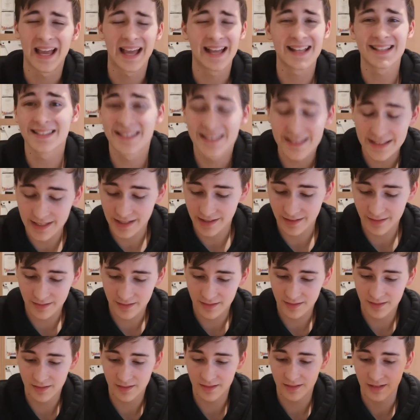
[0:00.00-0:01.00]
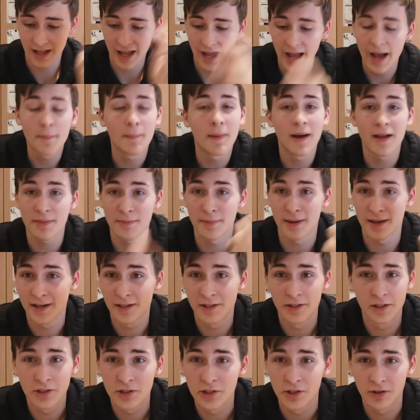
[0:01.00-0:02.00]
It's a
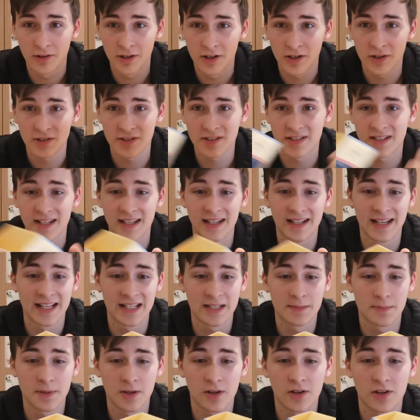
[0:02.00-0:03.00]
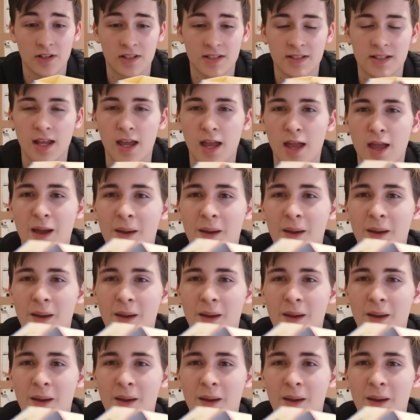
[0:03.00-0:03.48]
mathematical curiosity, let's be honest.